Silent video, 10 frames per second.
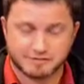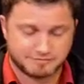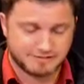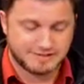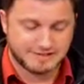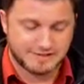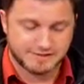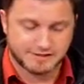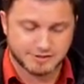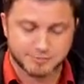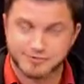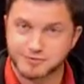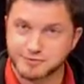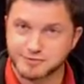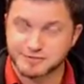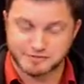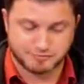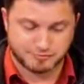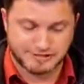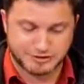VNA and Hospice News and
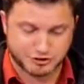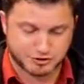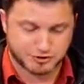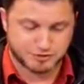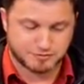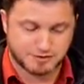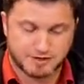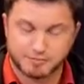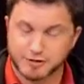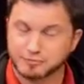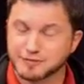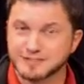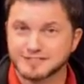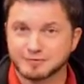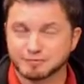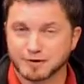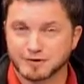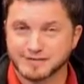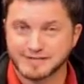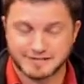Information Show. I'm Marc Miele,
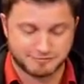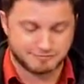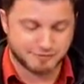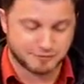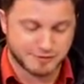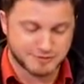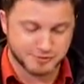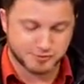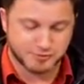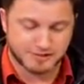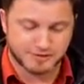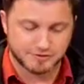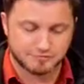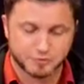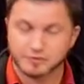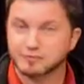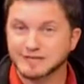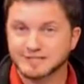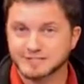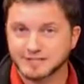Marketing and Fundraising Coordinator for the
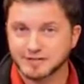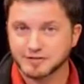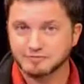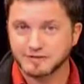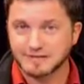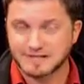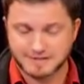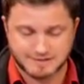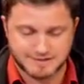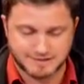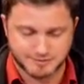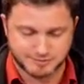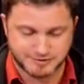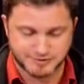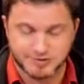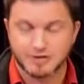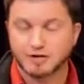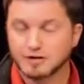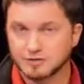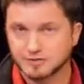Bennington Area VNA and Hospice,
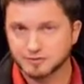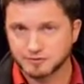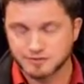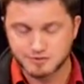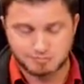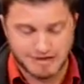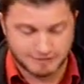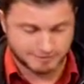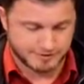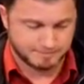also known as BAVNAH.